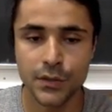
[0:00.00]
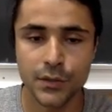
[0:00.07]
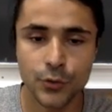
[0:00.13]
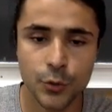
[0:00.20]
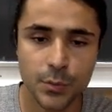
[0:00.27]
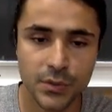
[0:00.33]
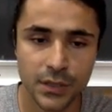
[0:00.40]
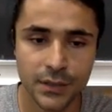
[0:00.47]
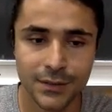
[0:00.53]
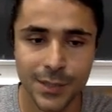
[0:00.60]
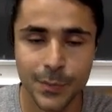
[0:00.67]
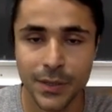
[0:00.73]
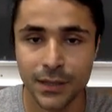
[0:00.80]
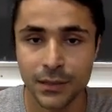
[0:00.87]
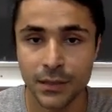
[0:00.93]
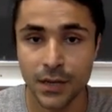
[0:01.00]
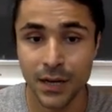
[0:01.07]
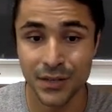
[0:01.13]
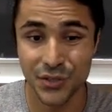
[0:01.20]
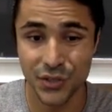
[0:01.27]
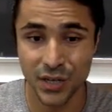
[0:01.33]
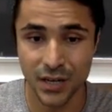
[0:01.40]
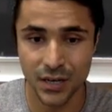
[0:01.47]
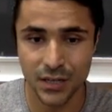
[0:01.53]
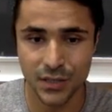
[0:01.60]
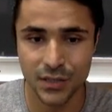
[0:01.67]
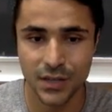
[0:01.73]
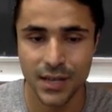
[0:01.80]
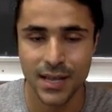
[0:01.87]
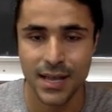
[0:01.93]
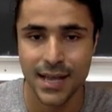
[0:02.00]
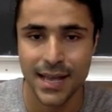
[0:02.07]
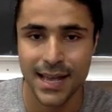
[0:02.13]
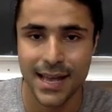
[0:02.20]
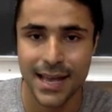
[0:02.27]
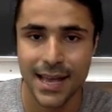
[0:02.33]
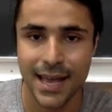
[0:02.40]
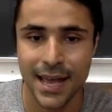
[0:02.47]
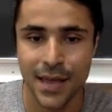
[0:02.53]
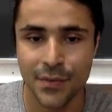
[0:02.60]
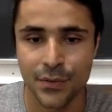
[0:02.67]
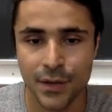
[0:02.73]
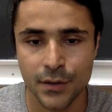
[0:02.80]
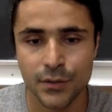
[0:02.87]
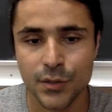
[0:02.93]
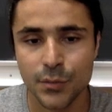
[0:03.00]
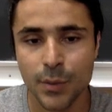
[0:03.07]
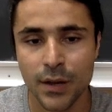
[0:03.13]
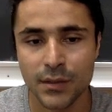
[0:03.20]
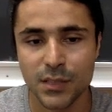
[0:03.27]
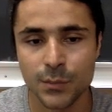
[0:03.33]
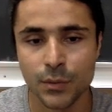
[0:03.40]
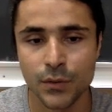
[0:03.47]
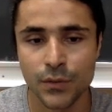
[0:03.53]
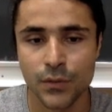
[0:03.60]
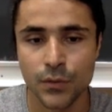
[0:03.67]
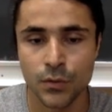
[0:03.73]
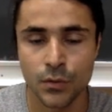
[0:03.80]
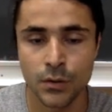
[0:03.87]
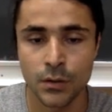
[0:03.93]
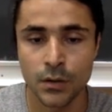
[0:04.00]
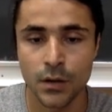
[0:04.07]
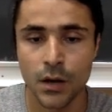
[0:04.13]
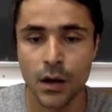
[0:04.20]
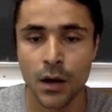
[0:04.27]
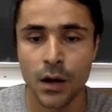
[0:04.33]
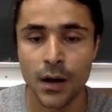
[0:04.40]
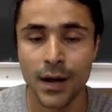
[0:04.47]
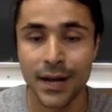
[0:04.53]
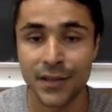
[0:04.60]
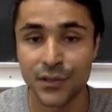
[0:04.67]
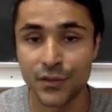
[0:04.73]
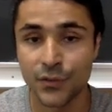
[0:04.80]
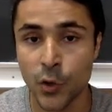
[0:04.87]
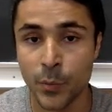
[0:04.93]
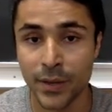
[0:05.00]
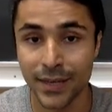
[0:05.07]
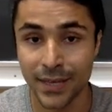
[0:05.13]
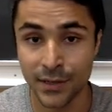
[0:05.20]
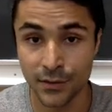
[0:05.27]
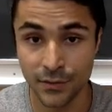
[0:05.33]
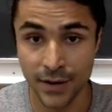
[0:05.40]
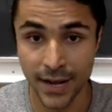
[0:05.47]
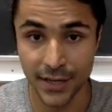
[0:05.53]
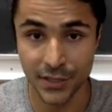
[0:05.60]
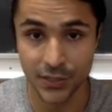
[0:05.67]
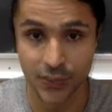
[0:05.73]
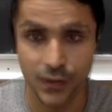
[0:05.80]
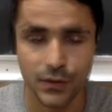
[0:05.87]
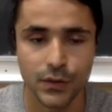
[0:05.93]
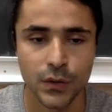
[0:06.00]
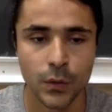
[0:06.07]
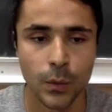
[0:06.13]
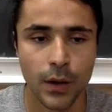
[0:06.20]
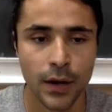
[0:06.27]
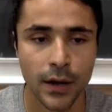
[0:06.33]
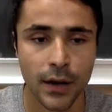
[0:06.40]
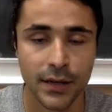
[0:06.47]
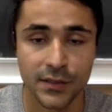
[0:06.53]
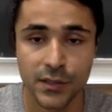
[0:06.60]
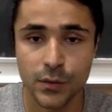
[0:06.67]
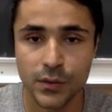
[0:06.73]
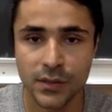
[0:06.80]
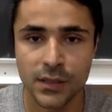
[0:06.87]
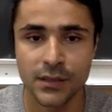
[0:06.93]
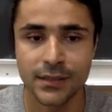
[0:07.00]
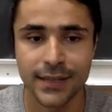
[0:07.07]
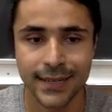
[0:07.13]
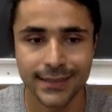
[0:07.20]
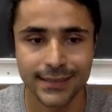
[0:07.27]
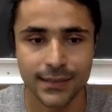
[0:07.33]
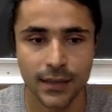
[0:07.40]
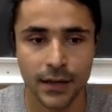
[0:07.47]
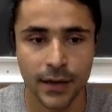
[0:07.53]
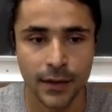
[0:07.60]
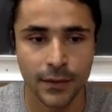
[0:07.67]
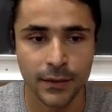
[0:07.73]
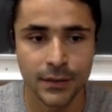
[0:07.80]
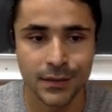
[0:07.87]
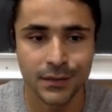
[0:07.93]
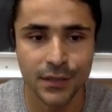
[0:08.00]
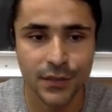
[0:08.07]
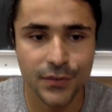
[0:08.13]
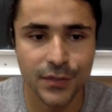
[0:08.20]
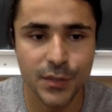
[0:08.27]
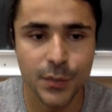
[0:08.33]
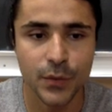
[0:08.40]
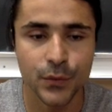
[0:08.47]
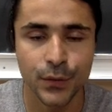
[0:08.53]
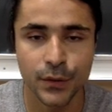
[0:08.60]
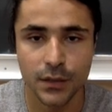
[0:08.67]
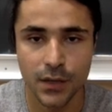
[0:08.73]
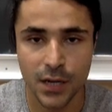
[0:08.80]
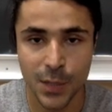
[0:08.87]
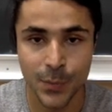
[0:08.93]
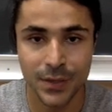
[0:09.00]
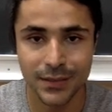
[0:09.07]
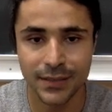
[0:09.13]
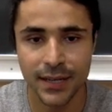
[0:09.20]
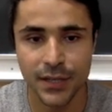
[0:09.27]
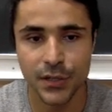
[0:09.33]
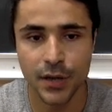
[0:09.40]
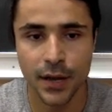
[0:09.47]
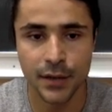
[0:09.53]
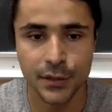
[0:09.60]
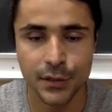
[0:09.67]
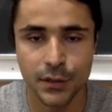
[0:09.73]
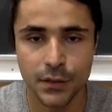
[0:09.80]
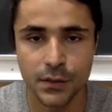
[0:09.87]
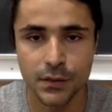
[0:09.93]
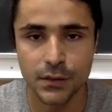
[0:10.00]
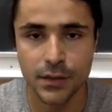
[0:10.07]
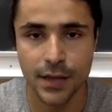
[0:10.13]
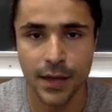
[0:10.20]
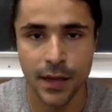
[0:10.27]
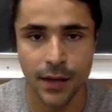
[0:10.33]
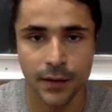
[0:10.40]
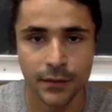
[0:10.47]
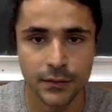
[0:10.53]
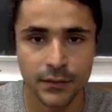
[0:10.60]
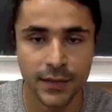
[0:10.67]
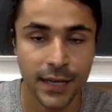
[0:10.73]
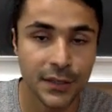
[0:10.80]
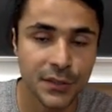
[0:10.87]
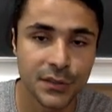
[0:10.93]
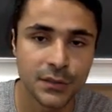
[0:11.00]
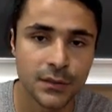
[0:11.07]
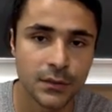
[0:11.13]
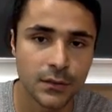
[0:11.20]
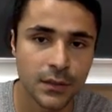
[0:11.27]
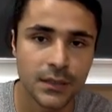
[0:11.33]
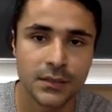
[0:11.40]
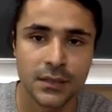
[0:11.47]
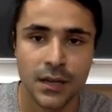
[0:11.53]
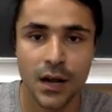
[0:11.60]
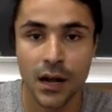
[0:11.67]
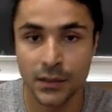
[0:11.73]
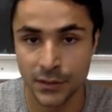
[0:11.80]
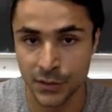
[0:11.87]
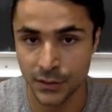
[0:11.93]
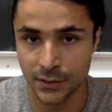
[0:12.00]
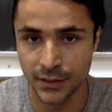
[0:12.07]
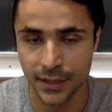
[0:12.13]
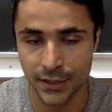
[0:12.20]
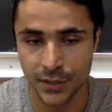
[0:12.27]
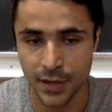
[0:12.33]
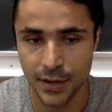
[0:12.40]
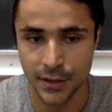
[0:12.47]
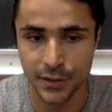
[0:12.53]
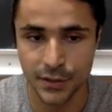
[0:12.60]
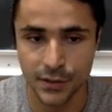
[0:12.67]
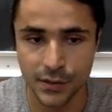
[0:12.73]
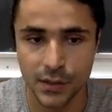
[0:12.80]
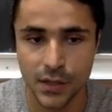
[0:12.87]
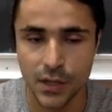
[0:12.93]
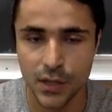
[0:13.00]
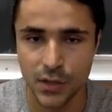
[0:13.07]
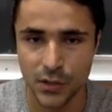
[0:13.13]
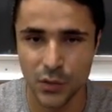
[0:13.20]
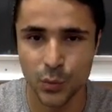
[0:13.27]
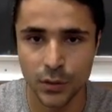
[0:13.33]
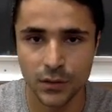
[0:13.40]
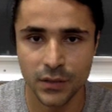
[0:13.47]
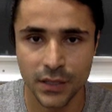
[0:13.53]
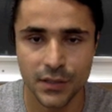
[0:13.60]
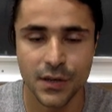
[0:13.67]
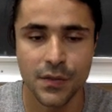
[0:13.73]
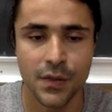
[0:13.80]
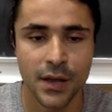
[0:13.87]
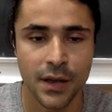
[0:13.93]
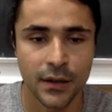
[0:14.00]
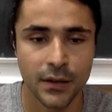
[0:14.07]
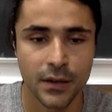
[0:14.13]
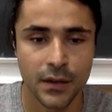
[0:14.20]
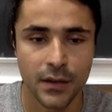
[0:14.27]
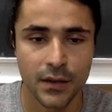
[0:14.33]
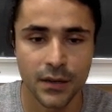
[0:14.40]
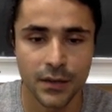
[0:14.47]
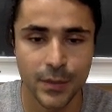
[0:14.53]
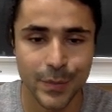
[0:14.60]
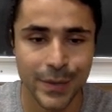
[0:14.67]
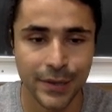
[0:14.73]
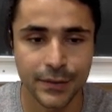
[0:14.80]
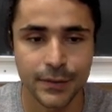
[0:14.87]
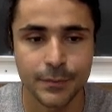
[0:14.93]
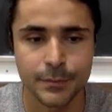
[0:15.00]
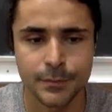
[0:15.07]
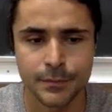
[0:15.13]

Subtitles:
groups are typically uncharged, and they're responsible for hydrophobic interaction. Also, as you'll see in the next slide, there's a difference between carbon-attached hydrogens and nitrogen, or let's say oxygen-attached hydrogens. So we'll touch on that in a bit.